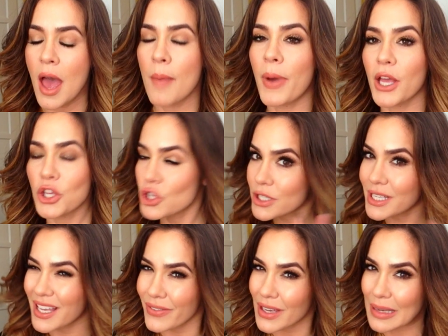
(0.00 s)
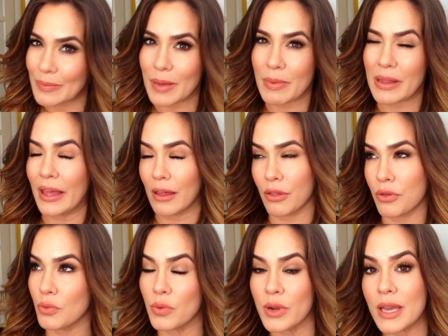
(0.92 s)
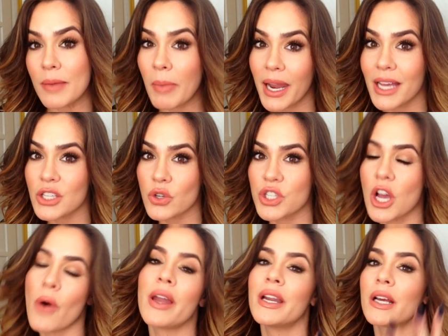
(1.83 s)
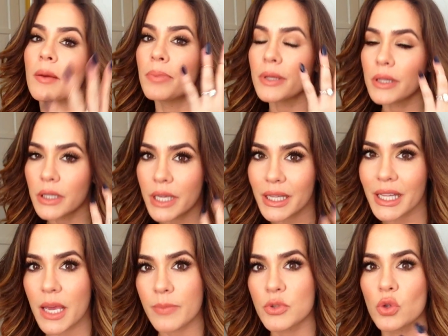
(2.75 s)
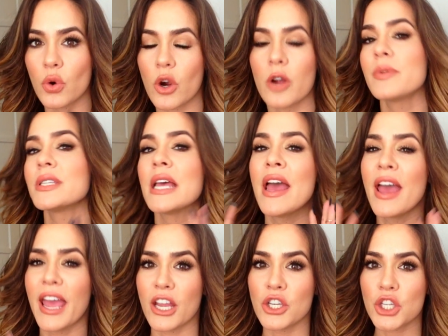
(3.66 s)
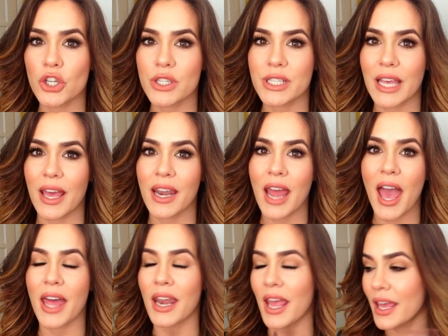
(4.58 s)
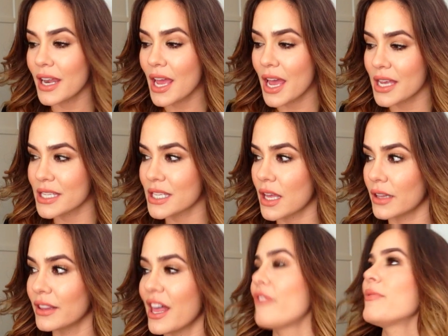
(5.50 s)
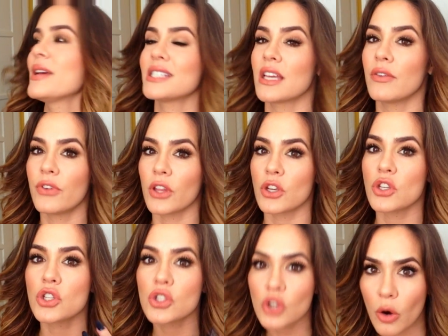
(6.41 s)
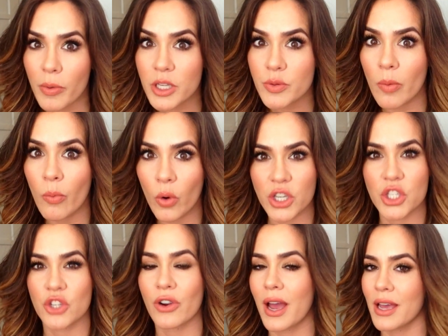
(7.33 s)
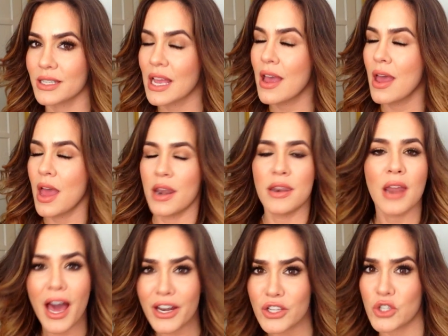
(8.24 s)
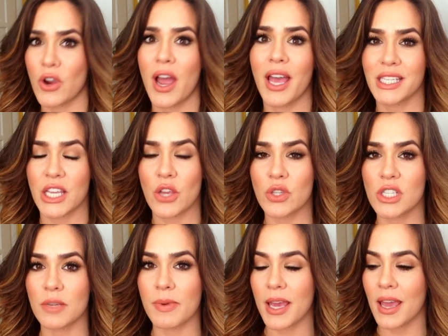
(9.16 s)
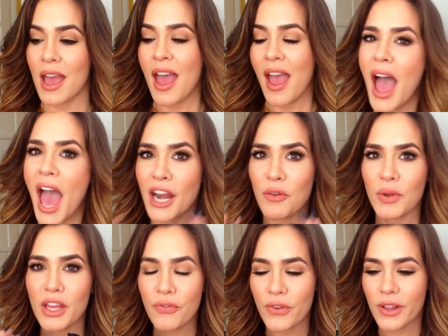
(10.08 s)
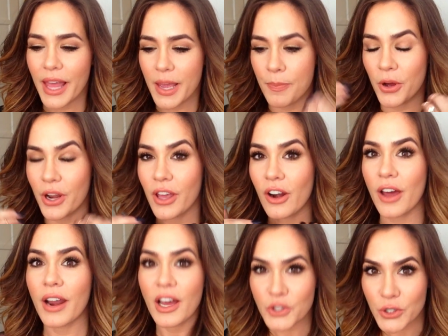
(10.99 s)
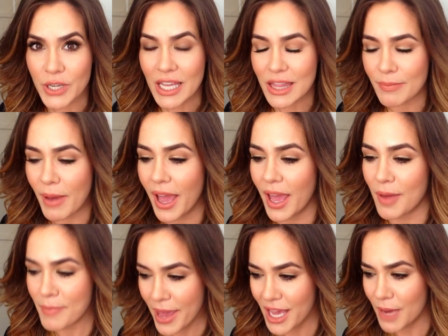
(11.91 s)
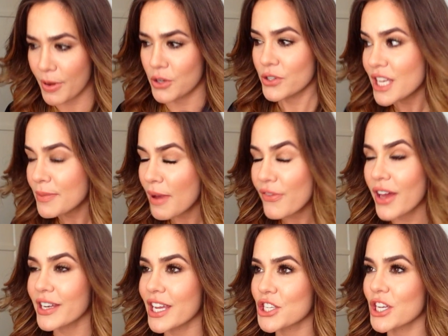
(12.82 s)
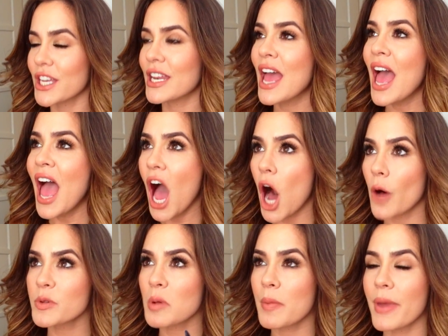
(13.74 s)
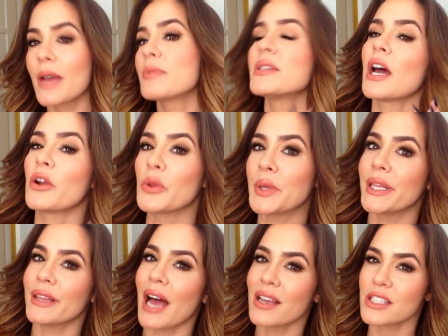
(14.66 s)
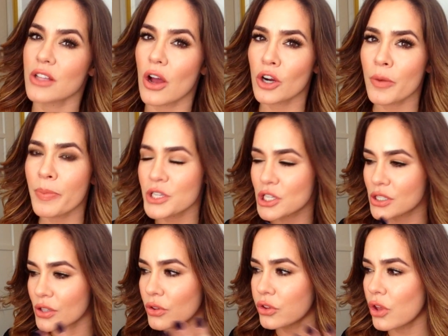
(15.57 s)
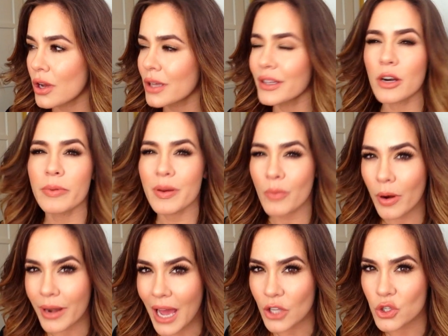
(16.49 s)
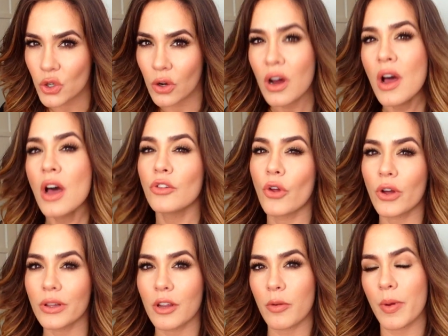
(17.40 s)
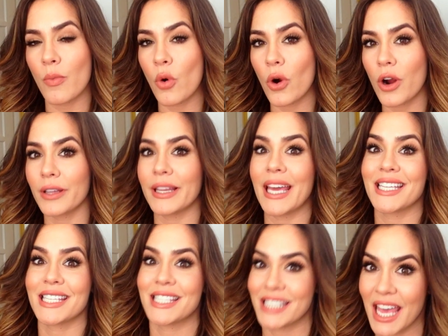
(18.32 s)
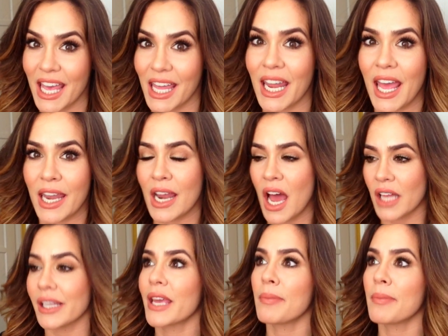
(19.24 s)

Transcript: but you just give it maybe like three minutes or so and it completely absorbs absorbs into your skin and it has left my skin feeling so much more moisturized, not as dry as it used to be. And I really feel like putting it on underneath my makeup, underneath my foundation, helps my makeup to not only last longer, but just look a little bit more natural, look a little bit more like skin and not like